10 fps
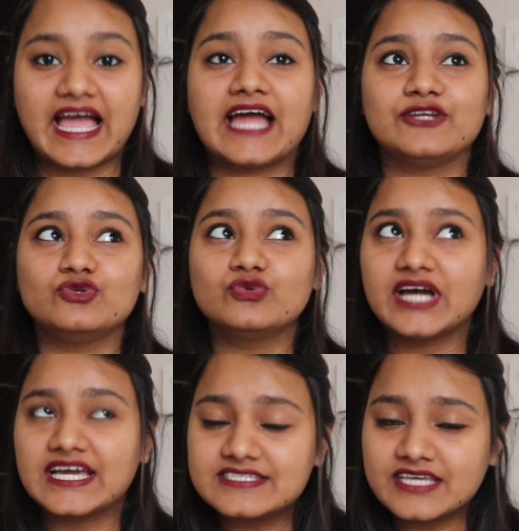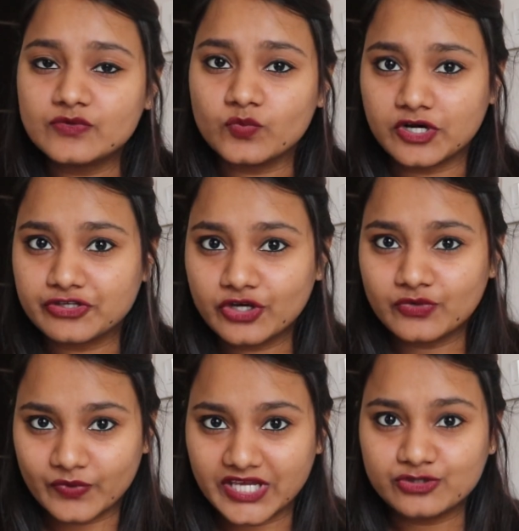and you guys can work
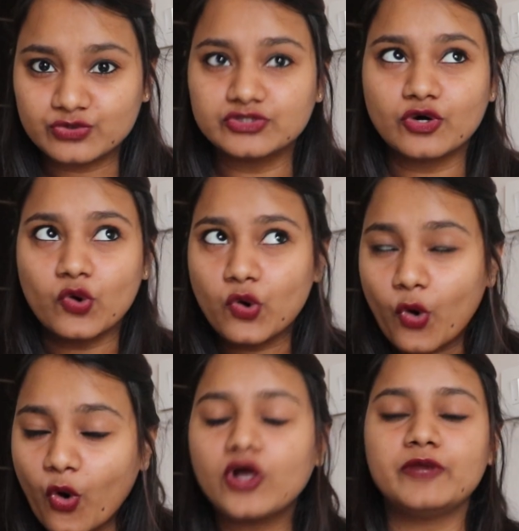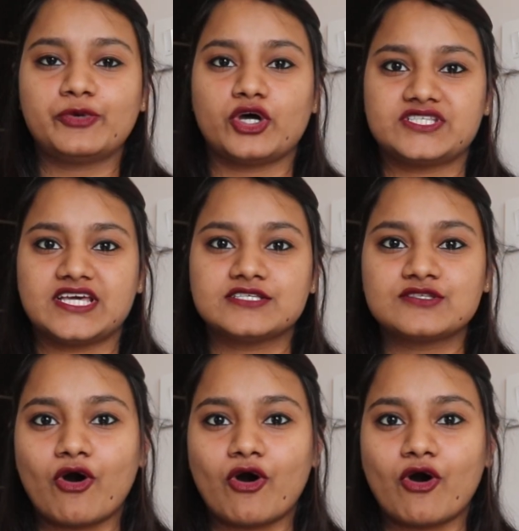your way through the whole process